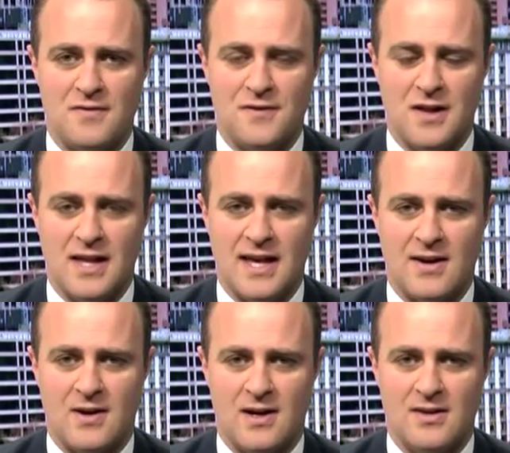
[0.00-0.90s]
fill, it
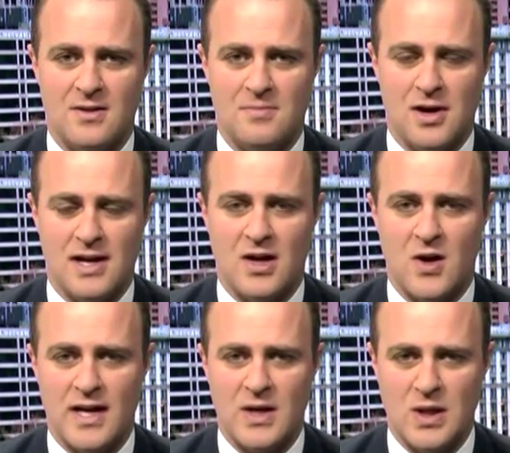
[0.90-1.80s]
out either by
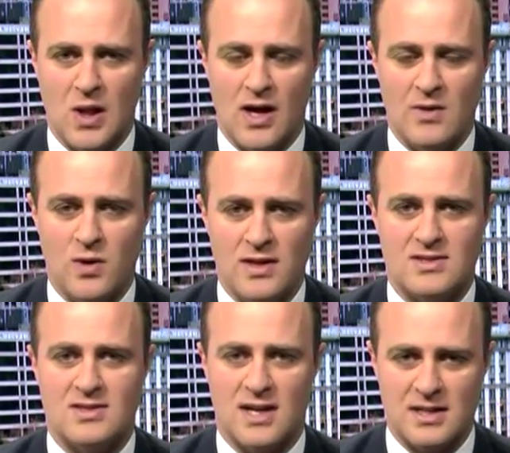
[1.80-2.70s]
going online when the
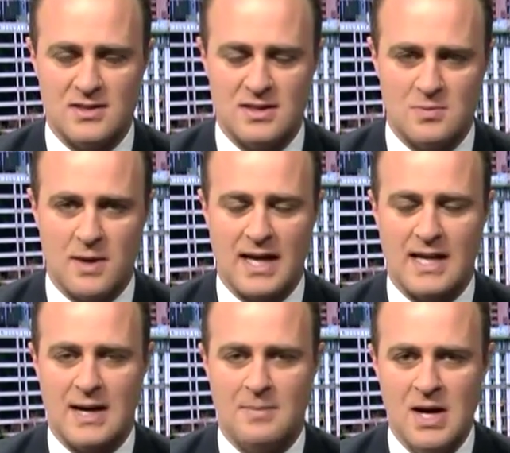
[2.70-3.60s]
site is
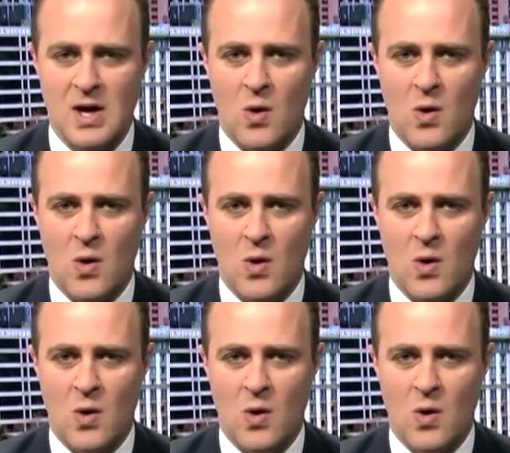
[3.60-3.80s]
back up